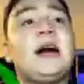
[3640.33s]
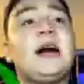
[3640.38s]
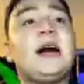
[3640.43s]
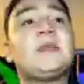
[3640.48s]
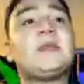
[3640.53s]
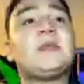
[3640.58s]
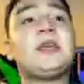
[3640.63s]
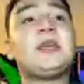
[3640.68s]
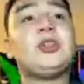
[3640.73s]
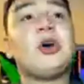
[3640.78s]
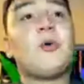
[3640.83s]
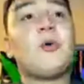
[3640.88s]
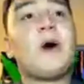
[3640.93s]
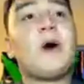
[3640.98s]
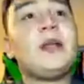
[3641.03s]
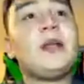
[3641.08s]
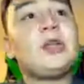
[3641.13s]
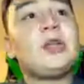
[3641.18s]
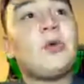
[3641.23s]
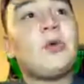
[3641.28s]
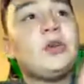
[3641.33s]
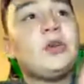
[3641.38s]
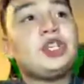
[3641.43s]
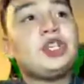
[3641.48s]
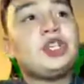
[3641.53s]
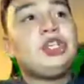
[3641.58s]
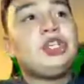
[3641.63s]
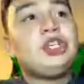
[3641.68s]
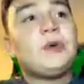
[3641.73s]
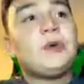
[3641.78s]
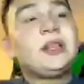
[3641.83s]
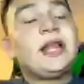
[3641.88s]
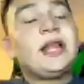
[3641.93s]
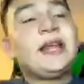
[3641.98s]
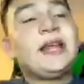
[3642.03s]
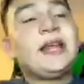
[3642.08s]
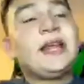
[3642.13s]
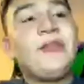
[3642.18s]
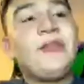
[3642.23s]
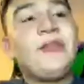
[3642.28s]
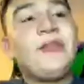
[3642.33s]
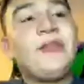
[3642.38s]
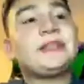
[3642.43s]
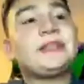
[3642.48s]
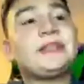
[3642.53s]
I'm like, you know what? No, we should do it like this,